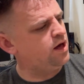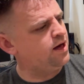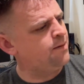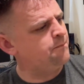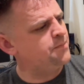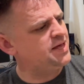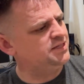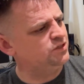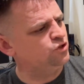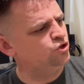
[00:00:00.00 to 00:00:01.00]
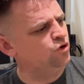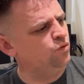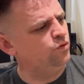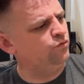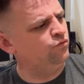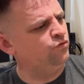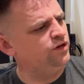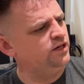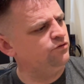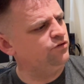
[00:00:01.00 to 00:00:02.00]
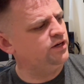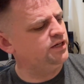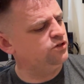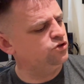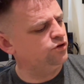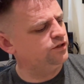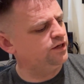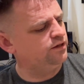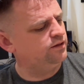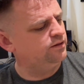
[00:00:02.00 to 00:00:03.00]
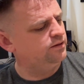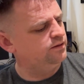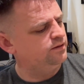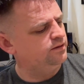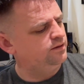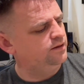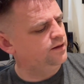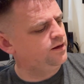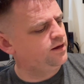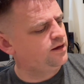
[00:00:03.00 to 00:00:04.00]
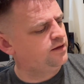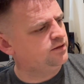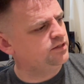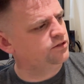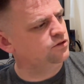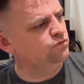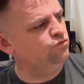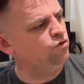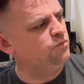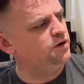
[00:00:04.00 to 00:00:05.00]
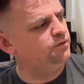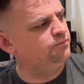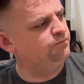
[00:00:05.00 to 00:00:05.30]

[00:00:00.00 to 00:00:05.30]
immense show. Really, really enjoyed it. Uh, this is New Roman.